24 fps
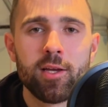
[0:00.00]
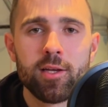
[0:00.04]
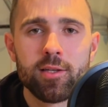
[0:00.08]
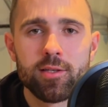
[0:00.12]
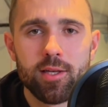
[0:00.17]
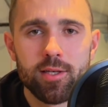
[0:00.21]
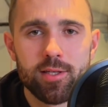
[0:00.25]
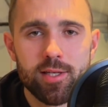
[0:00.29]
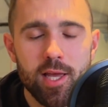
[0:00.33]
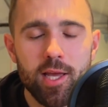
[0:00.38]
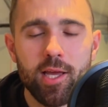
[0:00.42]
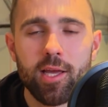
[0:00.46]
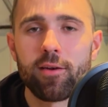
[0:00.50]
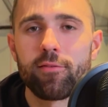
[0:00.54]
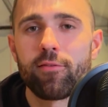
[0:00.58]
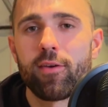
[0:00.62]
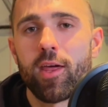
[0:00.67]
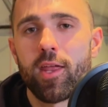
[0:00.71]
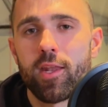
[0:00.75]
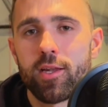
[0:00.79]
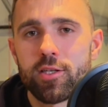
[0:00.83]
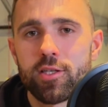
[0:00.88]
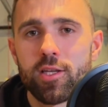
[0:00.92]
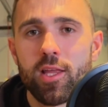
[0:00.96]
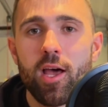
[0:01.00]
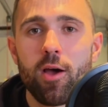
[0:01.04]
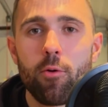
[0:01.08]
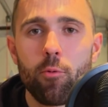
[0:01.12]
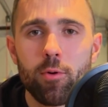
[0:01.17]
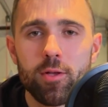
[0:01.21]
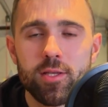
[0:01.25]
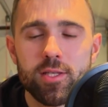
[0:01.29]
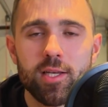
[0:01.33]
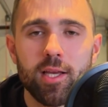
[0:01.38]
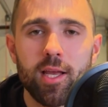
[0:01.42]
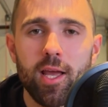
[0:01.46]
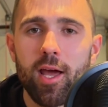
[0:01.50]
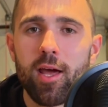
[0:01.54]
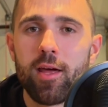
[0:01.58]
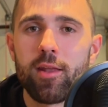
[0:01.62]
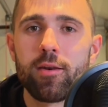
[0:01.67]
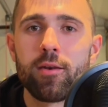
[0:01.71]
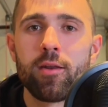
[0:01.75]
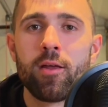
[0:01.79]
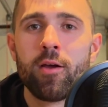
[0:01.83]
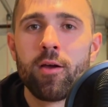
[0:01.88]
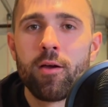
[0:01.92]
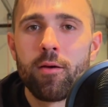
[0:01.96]
To take advantage of that, once
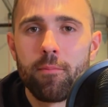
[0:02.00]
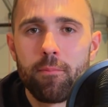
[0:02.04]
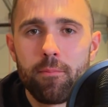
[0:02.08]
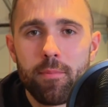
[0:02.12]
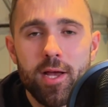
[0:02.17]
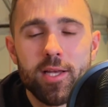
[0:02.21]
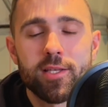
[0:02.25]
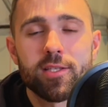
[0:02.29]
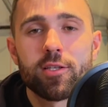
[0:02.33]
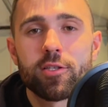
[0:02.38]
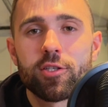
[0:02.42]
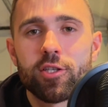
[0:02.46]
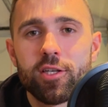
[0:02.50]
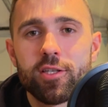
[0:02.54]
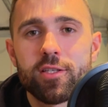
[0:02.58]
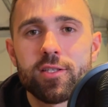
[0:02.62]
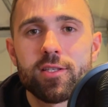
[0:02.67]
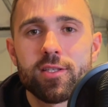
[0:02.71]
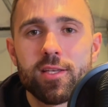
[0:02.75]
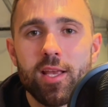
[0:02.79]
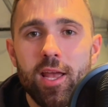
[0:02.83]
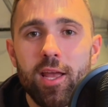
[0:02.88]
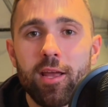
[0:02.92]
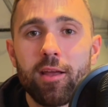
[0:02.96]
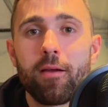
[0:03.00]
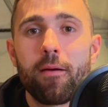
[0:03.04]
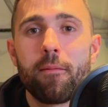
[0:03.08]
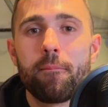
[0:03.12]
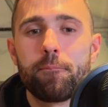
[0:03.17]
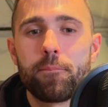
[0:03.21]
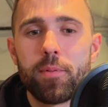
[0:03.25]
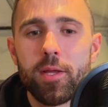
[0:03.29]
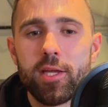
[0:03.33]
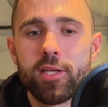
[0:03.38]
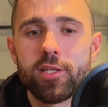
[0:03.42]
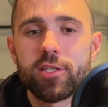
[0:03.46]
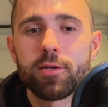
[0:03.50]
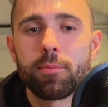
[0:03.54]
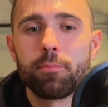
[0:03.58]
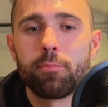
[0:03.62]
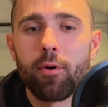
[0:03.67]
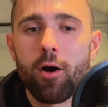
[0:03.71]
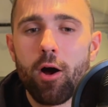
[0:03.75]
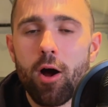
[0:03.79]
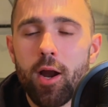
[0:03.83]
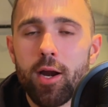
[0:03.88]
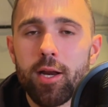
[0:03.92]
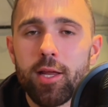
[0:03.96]
again, message us saying beach
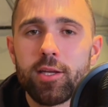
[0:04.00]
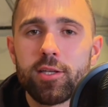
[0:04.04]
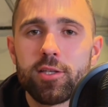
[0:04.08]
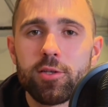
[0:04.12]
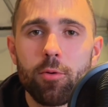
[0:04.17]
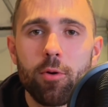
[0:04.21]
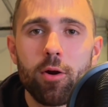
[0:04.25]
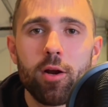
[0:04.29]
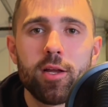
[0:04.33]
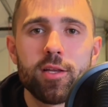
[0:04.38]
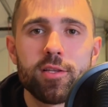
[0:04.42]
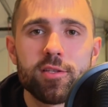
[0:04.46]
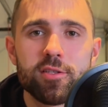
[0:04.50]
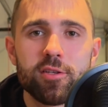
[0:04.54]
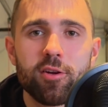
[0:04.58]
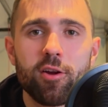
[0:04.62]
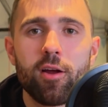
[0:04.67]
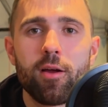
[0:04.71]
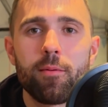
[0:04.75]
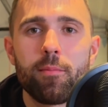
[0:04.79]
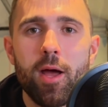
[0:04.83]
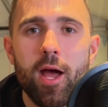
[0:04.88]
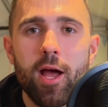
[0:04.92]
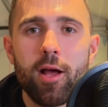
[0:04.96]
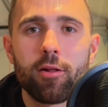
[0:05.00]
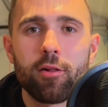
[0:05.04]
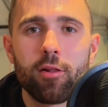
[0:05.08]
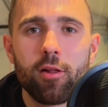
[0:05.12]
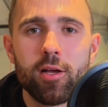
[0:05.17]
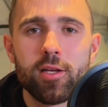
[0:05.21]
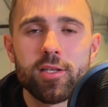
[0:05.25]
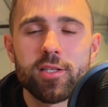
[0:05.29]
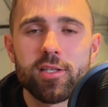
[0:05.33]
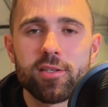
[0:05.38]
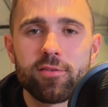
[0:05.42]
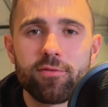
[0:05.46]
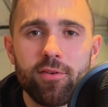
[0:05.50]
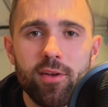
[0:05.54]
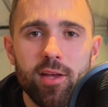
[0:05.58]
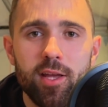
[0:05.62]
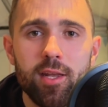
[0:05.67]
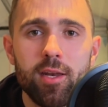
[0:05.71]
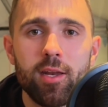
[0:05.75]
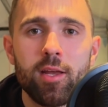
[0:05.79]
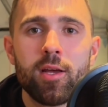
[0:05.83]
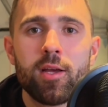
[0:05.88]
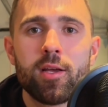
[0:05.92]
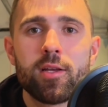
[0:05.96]
body to our Instagram at ColossusFit,
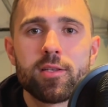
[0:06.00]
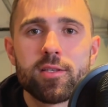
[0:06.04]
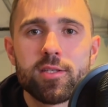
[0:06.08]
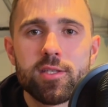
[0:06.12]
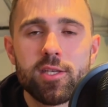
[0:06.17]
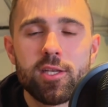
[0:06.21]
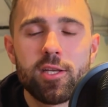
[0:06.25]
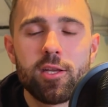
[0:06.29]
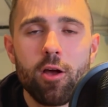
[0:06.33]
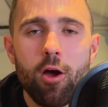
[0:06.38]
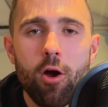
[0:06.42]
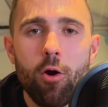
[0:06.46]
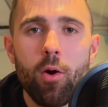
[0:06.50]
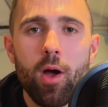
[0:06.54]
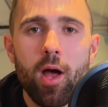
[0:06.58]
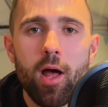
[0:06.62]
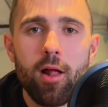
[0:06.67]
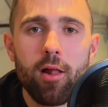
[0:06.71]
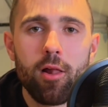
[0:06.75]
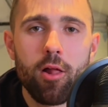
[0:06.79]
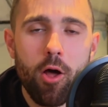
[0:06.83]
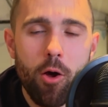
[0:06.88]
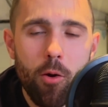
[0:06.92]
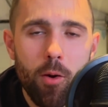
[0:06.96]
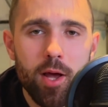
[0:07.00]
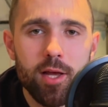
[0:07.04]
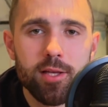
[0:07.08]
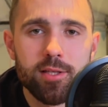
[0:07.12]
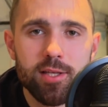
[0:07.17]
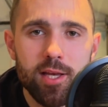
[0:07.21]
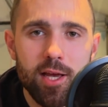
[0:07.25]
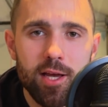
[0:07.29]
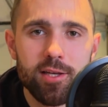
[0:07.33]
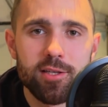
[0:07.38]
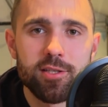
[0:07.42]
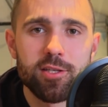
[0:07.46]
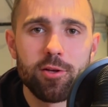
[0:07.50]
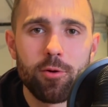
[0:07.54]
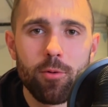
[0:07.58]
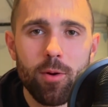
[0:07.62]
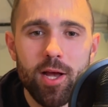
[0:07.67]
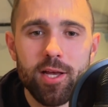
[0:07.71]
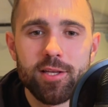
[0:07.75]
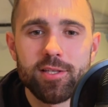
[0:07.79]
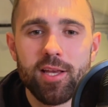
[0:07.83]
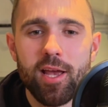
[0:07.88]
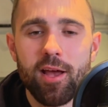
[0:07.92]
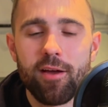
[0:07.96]

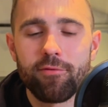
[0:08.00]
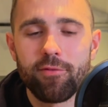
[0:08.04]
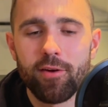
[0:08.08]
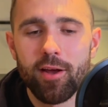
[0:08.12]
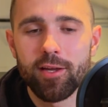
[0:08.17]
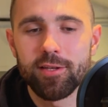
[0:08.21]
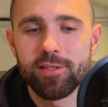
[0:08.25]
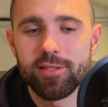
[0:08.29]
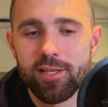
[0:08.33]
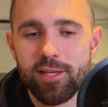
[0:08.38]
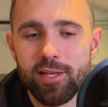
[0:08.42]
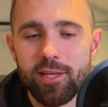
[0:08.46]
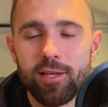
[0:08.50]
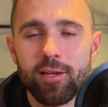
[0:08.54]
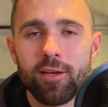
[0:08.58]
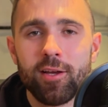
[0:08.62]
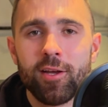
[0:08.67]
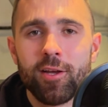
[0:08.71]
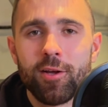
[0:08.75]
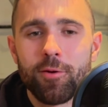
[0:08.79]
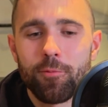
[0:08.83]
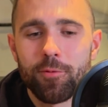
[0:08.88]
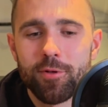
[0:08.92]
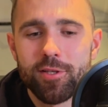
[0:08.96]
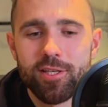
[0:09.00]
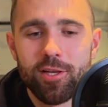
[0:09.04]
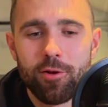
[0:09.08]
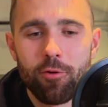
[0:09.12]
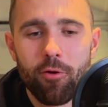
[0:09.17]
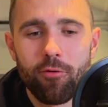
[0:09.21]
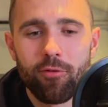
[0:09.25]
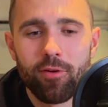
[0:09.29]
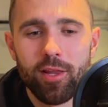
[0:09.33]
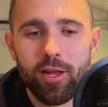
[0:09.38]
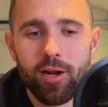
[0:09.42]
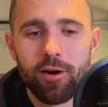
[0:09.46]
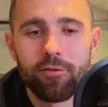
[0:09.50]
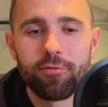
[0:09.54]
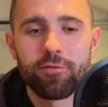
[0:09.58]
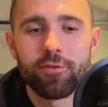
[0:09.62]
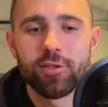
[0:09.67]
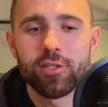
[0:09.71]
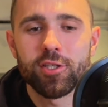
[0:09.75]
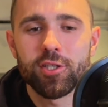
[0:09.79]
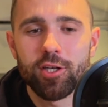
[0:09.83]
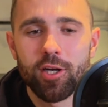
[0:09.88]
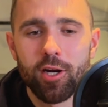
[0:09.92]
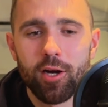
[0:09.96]
ColossusFit. We'll see you over there for
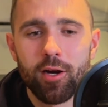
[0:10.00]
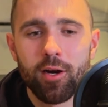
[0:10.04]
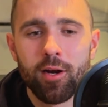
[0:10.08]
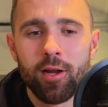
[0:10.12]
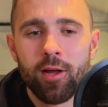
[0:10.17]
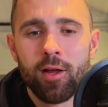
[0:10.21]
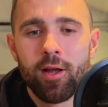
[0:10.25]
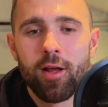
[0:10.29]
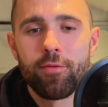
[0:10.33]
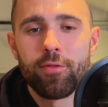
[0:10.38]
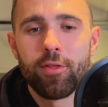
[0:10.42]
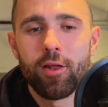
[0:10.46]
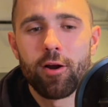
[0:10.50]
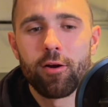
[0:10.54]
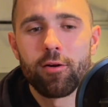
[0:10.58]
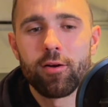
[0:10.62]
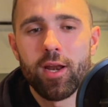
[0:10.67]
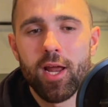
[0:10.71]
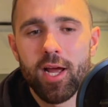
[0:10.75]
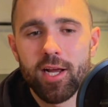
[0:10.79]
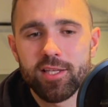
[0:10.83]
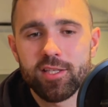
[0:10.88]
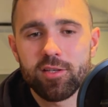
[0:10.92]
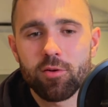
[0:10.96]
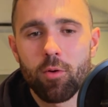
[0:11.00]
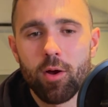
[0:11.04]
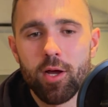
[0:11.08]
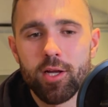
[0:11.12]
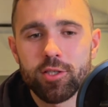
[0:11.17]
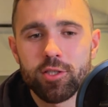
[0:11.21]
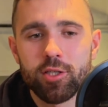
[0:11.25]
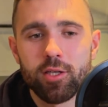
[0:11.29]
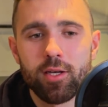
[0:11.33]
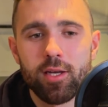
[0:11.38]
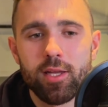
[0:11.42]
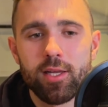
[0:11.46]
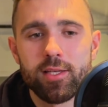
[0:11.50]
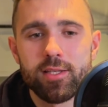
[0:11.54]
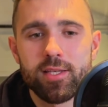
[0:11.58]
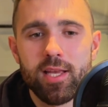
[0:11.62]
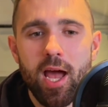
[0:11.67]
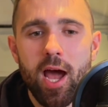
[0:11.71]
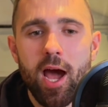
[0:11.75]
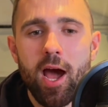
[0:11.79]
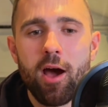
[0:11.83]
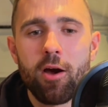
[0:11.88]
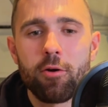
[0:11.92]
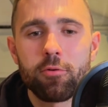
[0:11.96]
sure. And then our next question is
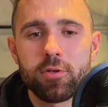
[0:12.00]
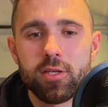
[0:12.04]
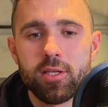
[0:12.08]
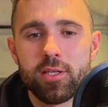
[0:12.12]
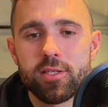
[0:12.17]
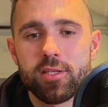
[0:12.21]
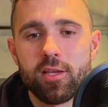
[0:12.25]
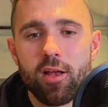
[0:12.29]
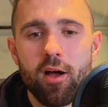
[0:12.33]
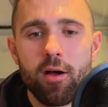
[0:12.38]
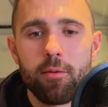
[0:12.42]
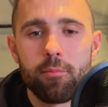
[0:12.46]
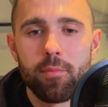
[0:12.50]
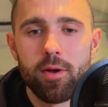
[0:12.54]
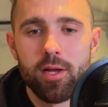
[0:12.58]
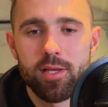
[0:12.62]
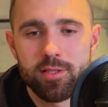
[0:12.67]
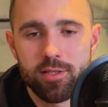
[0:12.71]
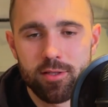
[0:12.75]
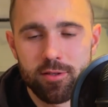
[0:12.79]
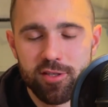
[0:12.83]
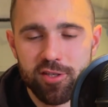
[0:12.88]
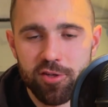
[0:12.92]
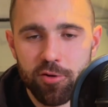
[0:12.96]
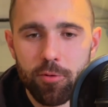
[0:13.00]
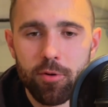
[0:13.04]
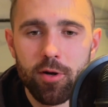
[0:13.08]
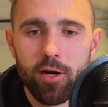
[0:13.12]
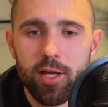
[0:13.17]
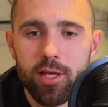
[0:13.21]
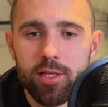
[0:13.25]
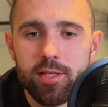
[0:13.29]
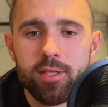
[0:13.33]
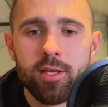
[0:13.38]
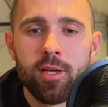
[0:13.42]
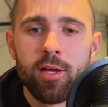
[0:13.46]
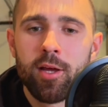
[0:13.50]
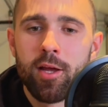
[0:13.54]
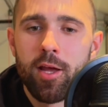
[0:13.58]
how to stop muscle soreness.